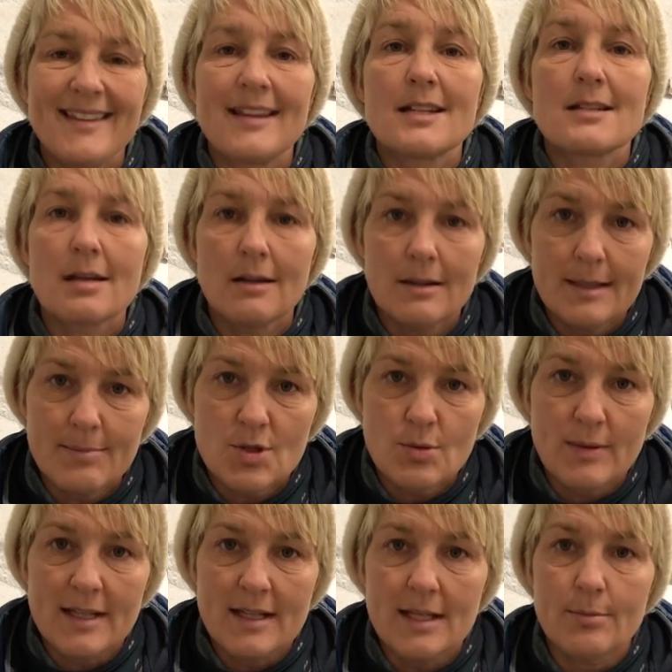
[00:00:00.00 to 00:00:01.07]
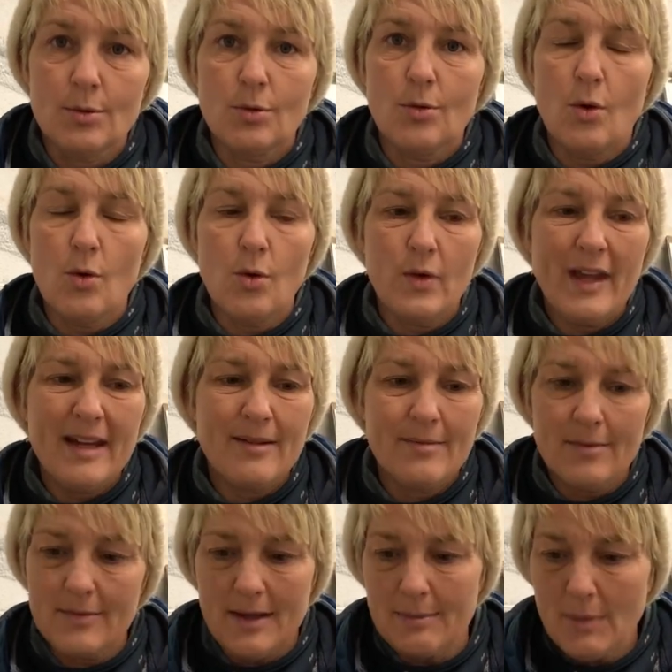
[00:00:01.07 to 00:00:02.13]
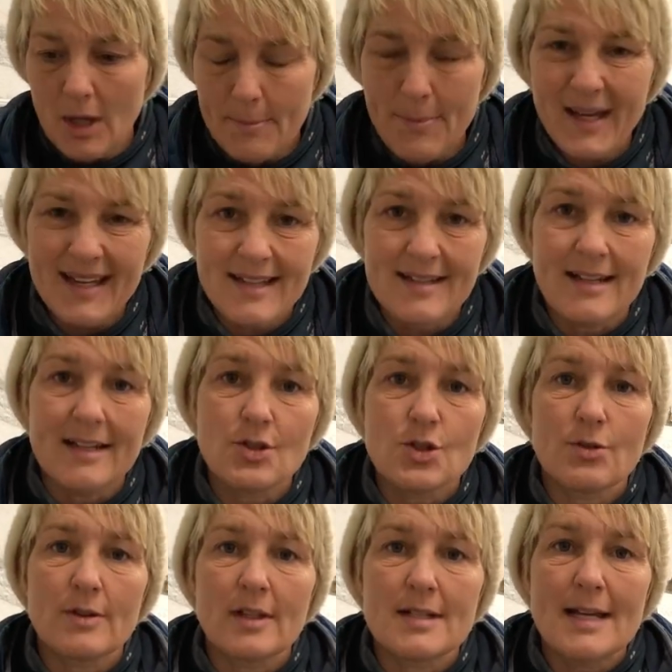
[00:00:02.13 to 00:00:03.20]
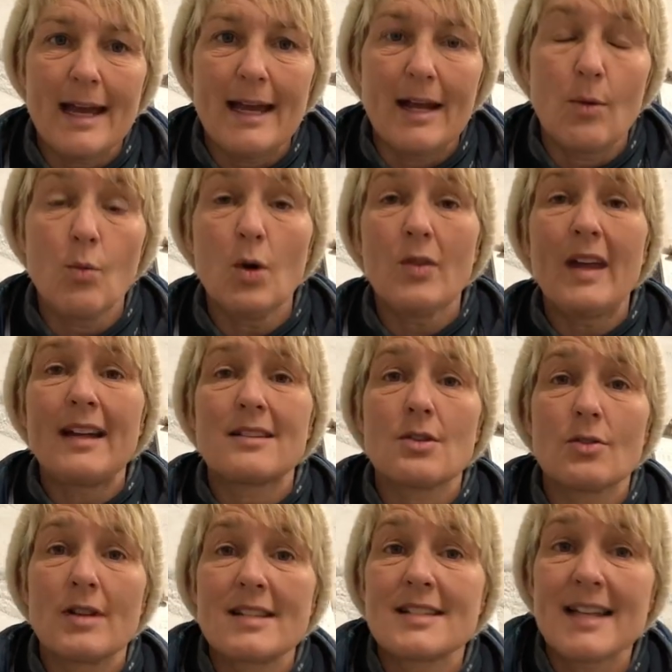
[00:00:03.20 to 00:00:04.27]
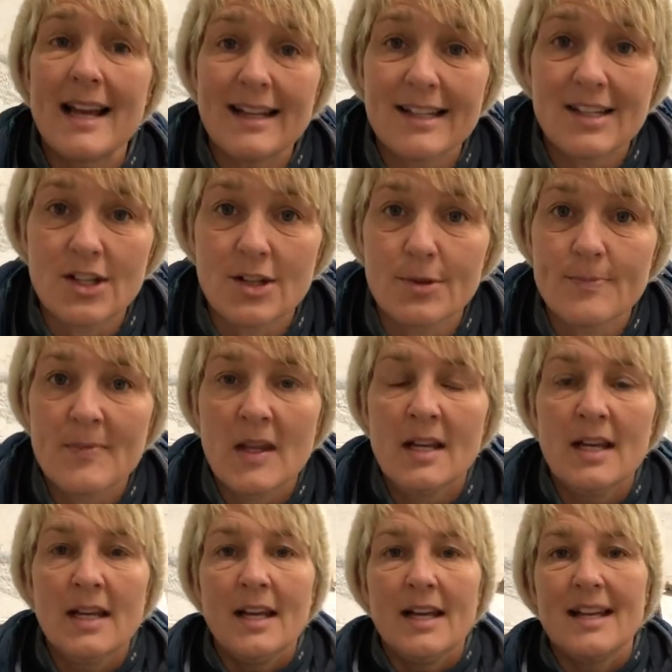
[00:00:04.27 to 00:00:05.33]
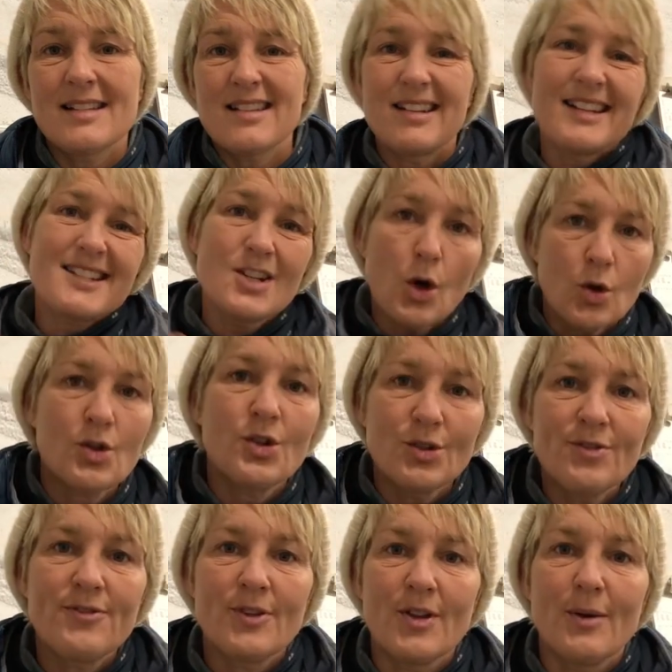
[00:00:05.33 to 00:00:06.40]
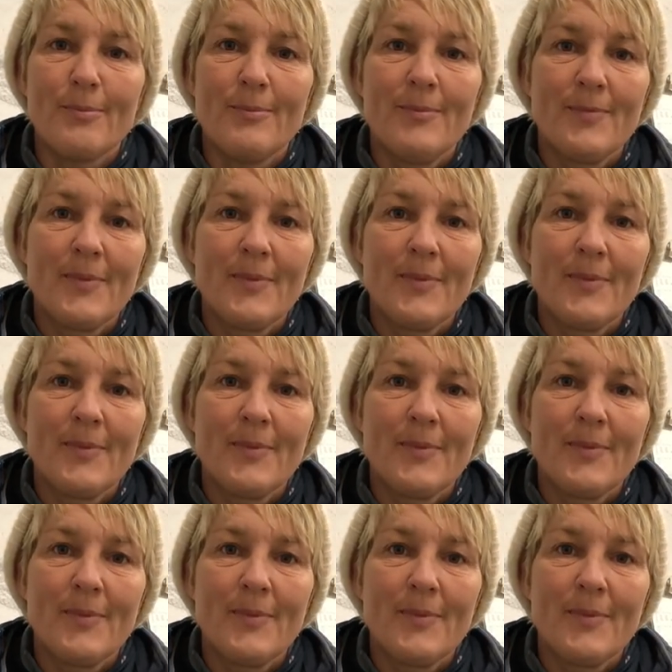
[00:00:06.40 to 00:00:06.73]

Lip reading: their time to eat kibble, or they might pick at it during the day. And what that dog is telling you is that it's not good for them.